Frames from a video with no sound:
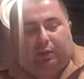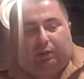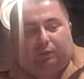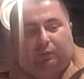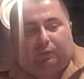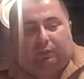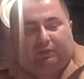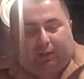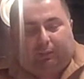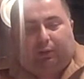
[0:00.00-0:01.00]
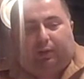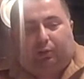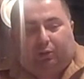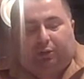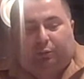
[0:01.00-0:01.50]
in December I
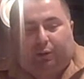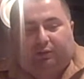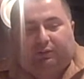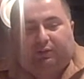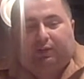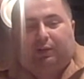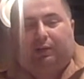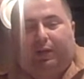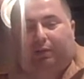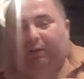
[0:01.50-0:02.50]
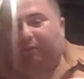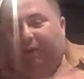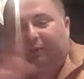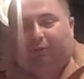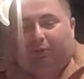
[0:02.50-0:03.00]
called it quits. Now I'm going to
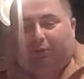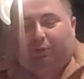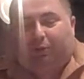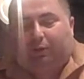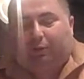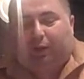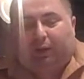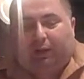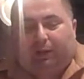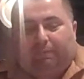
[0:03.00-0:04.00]
fast forward really quick.